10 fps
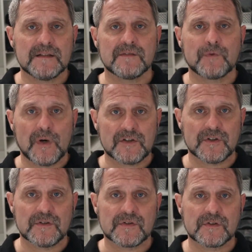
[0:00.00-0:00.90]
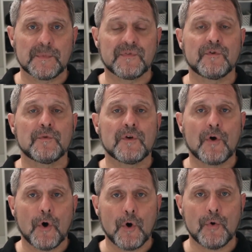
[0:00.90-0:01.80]
list of questions to perform
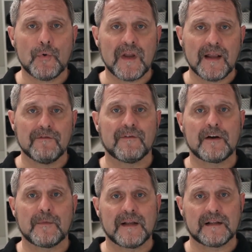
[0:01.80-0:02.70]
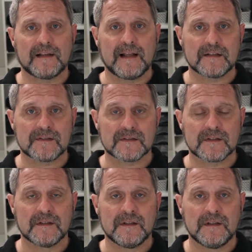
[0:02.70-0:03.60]
your own environmental
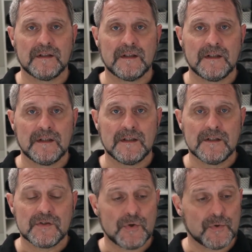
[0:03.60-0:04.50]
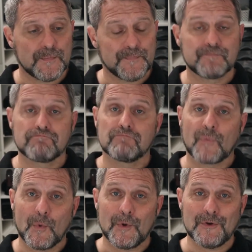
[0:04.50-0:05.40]
analysis. So,
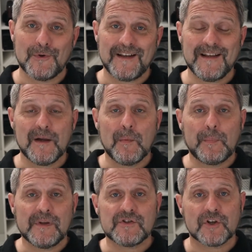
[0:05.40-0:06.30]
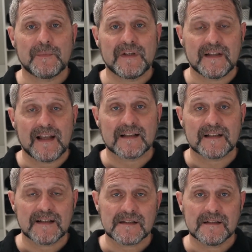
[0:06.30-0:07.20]
when you're ready, please join me in the
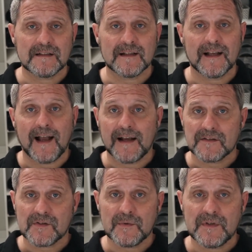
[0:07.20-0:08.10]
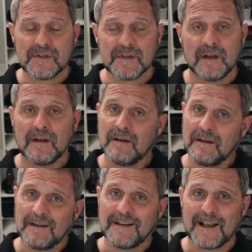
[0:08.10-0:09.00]
next lesson. And as always,
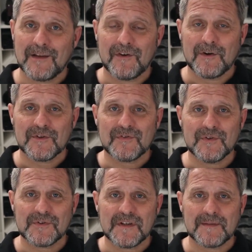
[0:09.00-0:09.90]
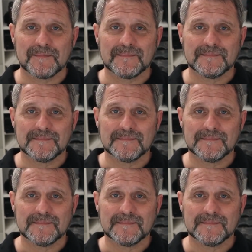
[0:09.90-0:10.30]
thank you very much for your time.